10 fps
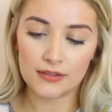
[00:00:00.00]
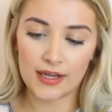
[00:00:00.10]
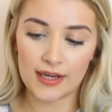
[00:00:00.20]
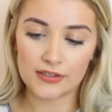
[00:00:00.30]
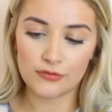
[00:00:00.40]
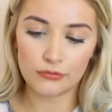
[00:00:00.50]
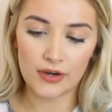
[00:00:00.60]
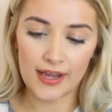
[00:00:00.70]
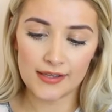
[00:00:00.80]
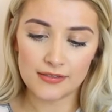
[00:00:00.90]
kind of
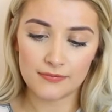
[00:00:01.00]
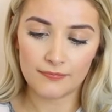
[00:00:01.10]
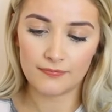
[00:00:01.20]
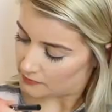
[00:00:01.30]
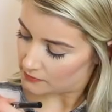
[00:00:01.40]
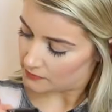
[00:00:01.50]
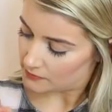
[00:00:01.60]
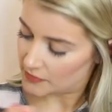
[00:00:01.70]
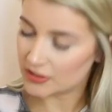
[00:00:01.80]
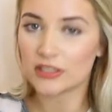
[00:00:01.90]
red,
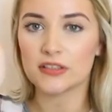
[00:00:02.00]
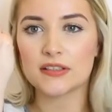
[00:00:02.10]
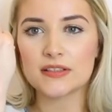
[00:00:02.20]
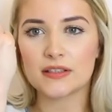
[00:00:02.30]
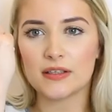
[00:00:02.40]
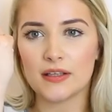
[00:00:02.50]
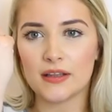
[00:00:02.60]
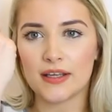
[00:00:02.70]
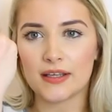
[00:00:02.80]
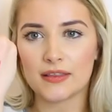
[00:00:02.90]
which looks
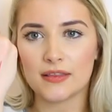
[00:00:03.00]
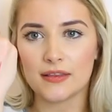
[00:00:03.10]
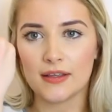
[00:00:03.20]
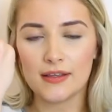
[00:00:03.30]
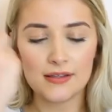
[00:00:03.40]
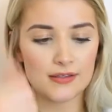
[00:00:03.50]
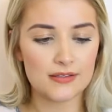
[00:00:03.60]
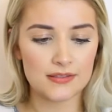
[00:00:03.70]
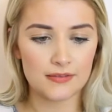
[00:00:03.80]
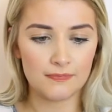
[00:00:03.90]
like
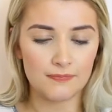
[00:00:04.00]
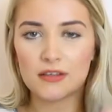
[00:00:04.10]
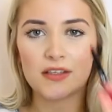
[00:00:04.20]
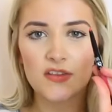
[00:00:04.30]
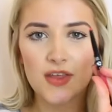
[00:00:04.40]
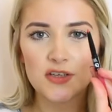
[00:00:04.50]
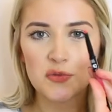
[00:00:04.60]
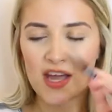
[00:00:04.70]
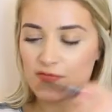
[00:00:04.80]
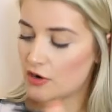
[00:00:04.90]
this. And on the other end
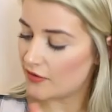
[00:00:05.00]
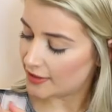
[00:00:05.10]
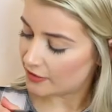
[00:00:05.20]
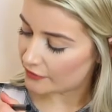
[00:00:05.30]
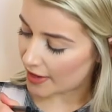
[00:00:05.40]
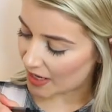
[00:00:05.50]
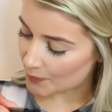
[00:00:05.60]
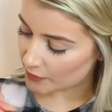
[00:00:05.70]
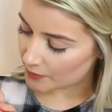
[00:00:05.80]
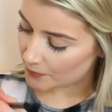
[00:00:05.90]
we have more of like a
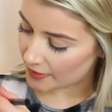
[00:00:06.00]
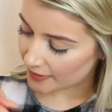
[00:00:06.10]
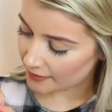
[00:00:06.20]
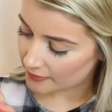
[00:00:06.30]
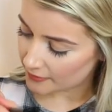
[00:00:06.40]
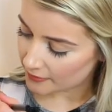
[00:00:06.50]
vibrant pink,